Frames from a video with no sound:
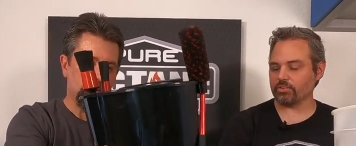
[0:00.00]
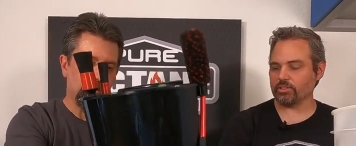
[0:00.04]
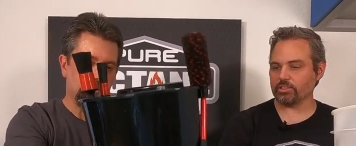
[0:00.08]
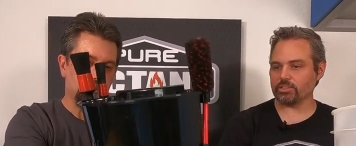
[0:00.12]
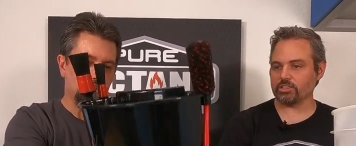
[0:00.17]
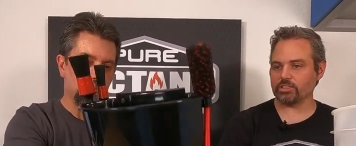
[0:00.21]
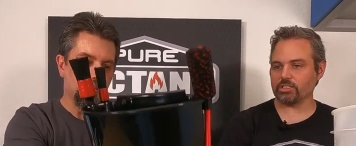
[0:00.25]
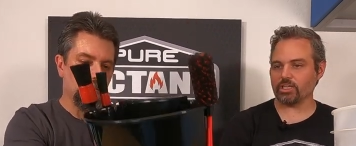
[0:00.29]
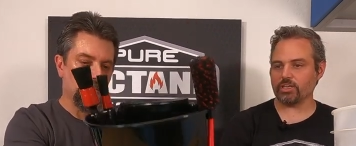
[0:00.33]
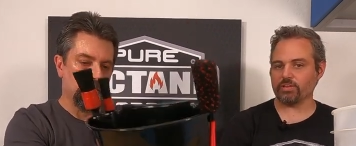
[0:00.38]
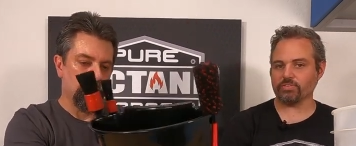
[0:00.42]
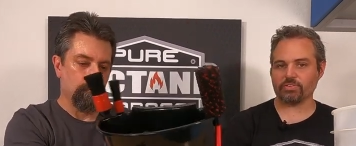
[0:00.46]

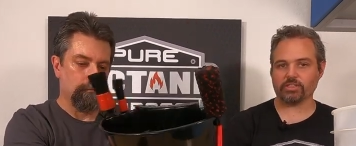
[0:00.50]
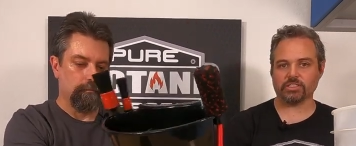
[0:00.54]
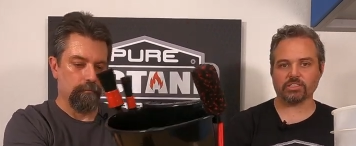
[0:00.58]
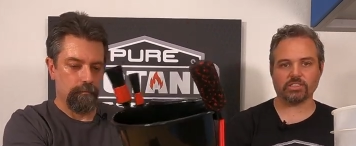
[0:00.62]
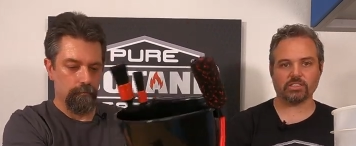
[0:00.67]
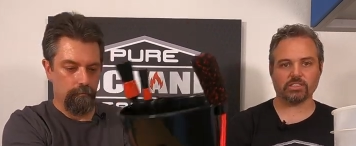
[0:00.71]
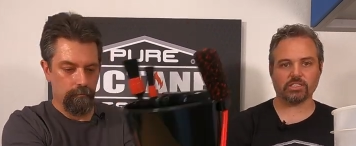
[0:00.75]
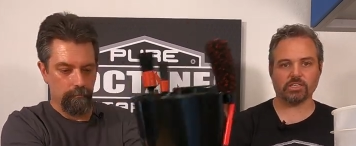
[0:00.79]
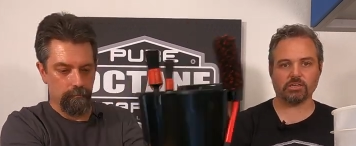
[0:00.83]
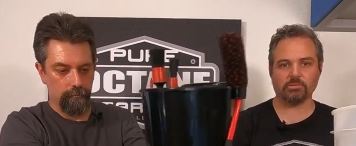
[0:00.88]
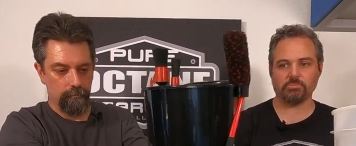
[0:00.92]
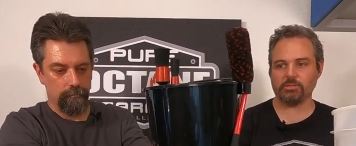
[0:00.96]
Speaker 1: stuff because
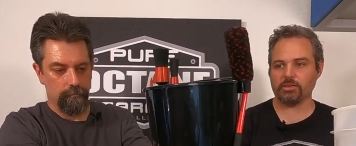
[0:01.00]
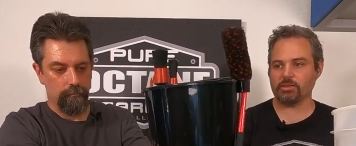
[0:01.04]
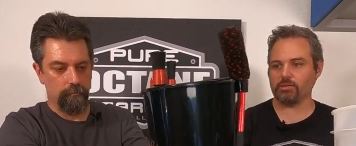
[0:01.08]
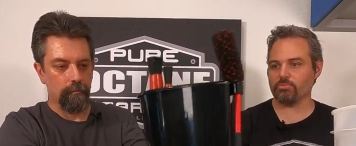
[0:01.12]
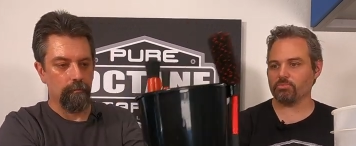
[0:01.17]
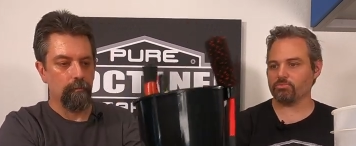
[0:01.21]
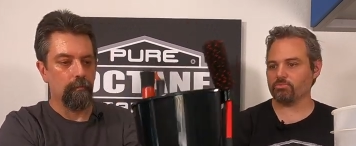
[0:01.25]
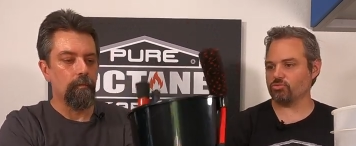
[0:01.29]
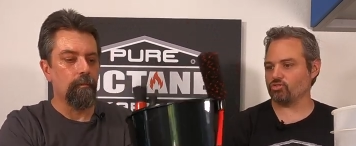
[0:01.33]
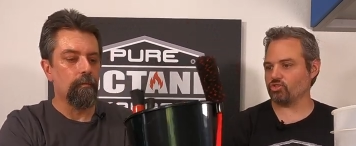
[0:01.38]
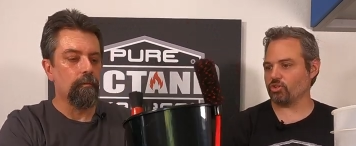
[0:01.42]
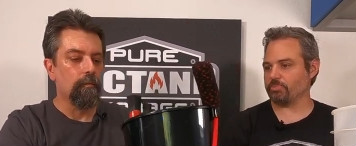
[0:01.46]
it's going to
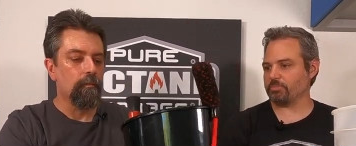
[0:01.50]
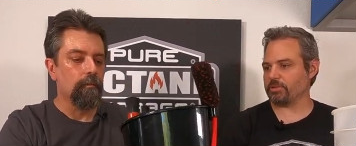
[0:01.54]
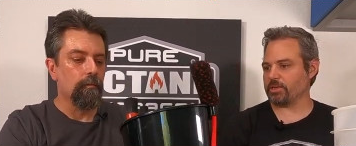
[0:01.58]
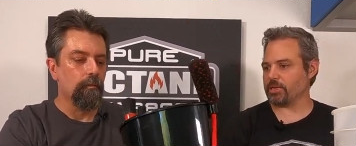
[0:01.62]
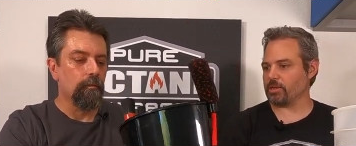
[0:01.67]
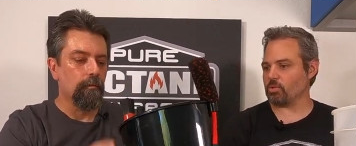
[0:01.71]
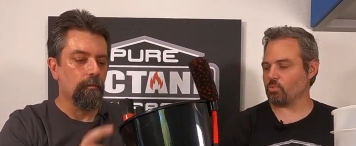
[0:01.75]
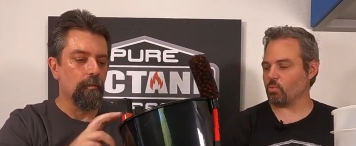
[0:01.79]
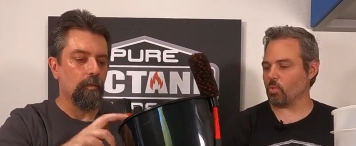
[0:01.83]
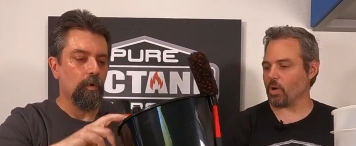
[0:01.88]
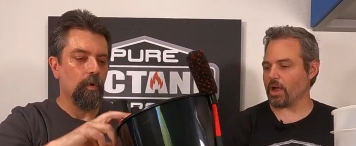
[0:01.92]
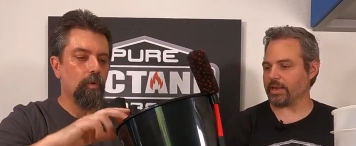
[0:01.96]
be
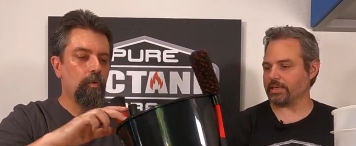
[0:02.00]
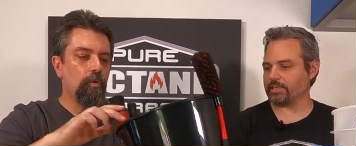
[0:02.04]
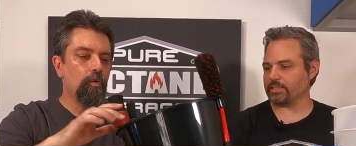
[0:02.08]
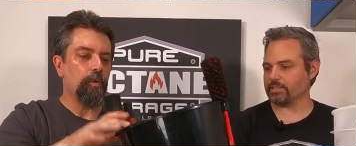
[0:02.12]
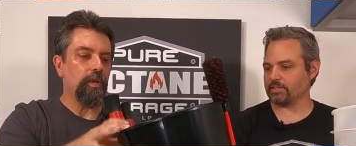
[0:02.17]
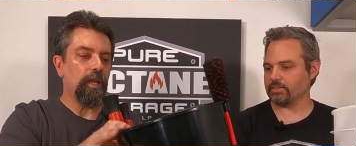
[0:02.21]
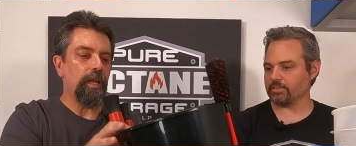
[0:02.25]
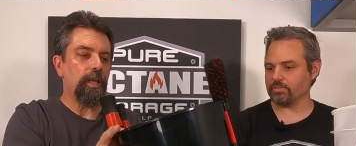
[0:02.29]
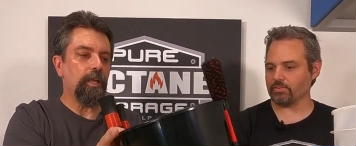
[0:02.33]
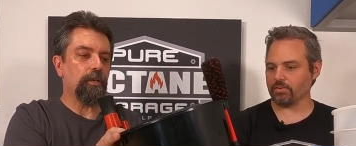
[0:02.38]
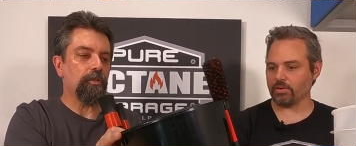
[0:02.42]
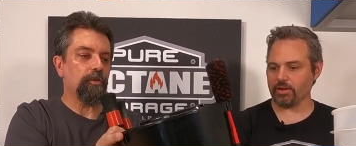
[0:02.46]
drippy and wet.
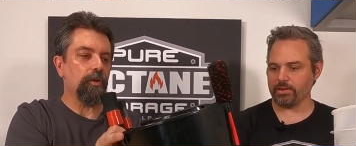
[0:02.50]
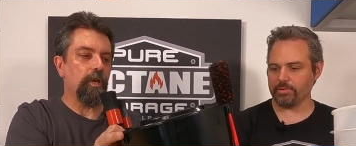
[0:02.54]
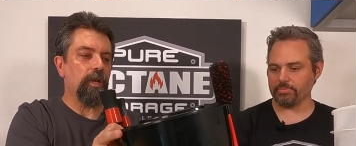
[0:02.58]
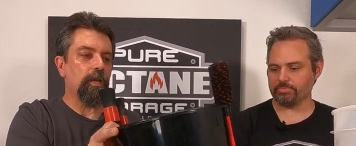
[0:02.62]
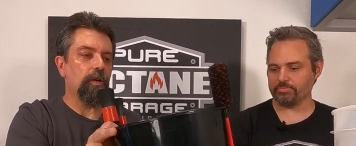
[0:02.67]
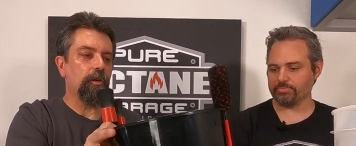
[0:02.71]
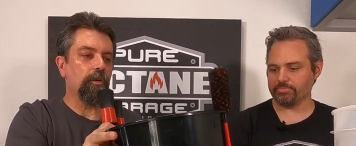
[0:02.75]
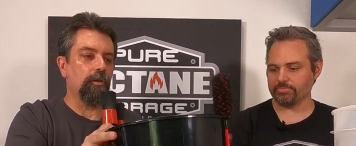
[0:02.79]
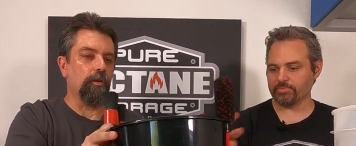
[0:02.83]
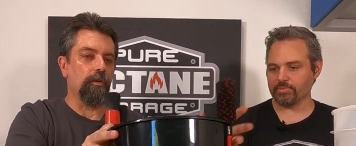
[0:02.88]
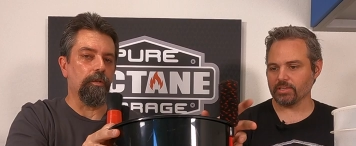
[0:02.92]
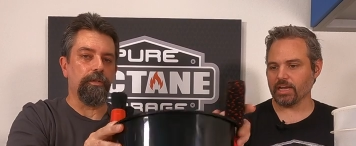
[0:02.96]
Oh, yeah, right?
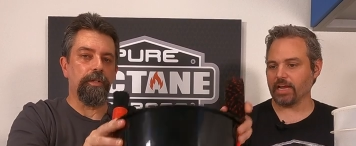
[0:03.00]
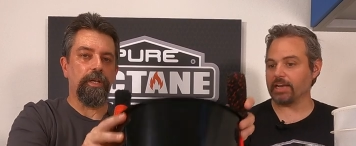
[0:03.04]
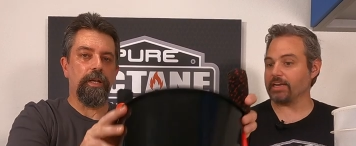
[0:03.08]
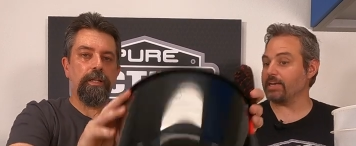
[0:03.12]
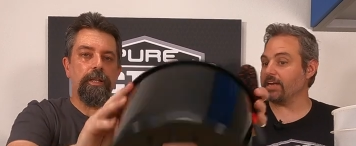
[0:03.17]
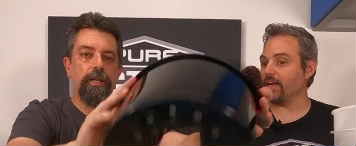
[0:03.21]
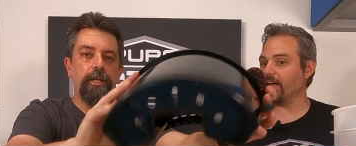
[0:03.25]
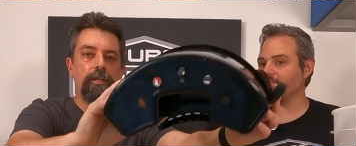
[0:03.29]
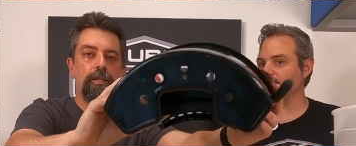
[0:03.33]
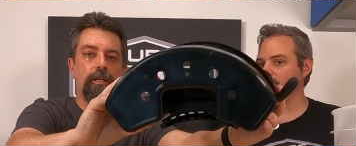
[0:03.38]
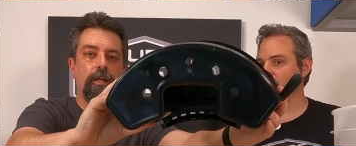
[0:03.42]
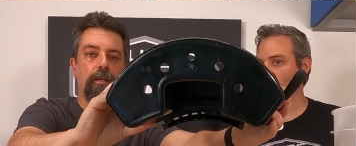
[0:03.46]
Drain holes. I
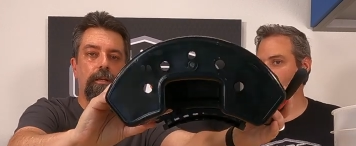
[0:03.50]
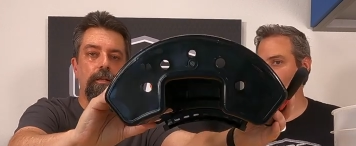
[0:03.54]
didn't like have to